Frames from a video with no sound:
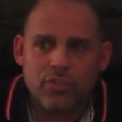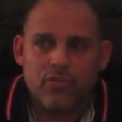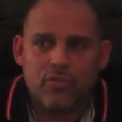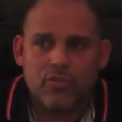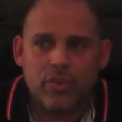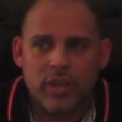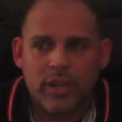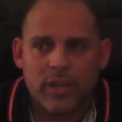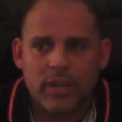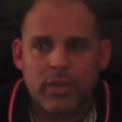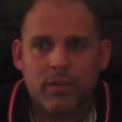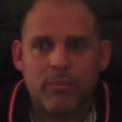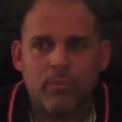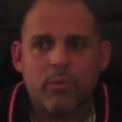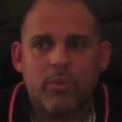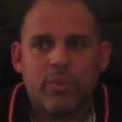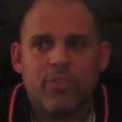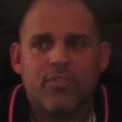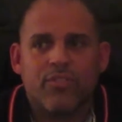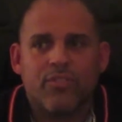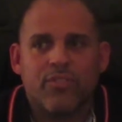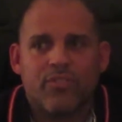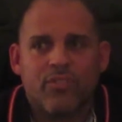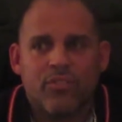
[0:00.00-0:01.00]
training,
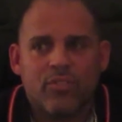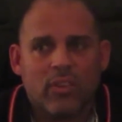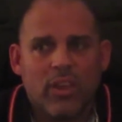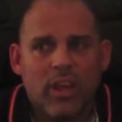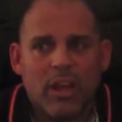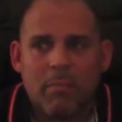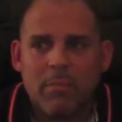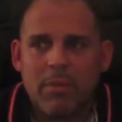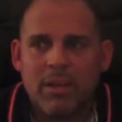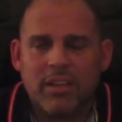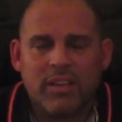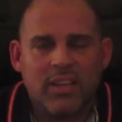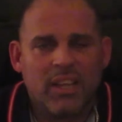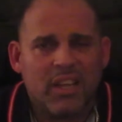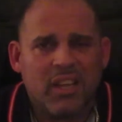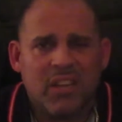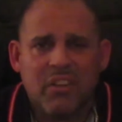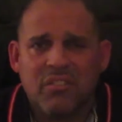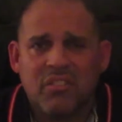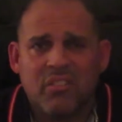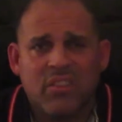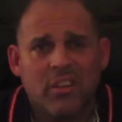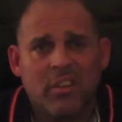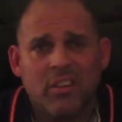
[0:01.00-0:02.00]
which I'm at the
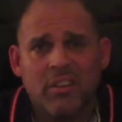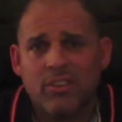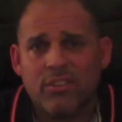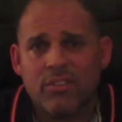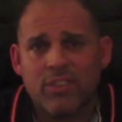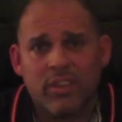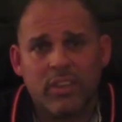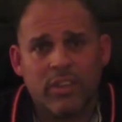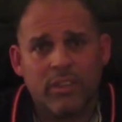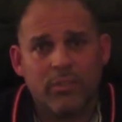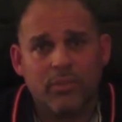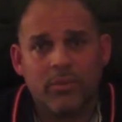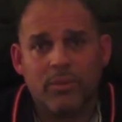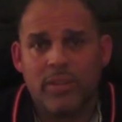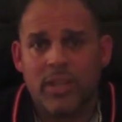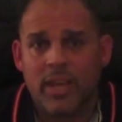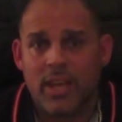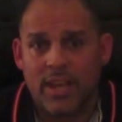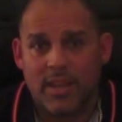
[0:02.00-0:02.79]
age I ain't trying to do that.